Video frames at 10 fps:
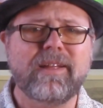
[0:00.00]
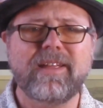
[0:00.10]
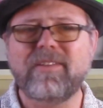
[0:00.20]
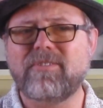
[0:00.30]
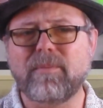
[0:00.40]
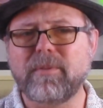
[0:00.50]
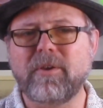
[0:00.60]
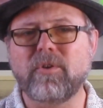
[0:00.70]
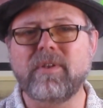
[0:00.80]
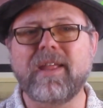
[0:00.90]
He simply
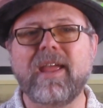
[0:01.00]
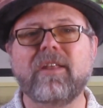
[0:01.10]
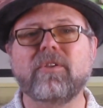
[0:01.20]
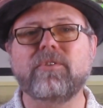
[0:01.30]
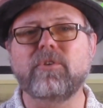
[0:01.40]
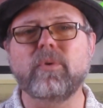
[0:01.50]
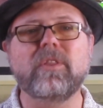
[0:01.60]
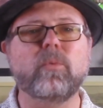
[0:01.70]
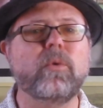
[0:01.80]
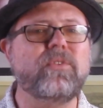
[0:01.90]
couldn't handle doing
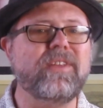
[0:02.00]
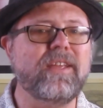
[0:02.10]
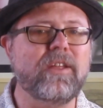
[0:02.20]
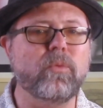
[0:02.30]
the routine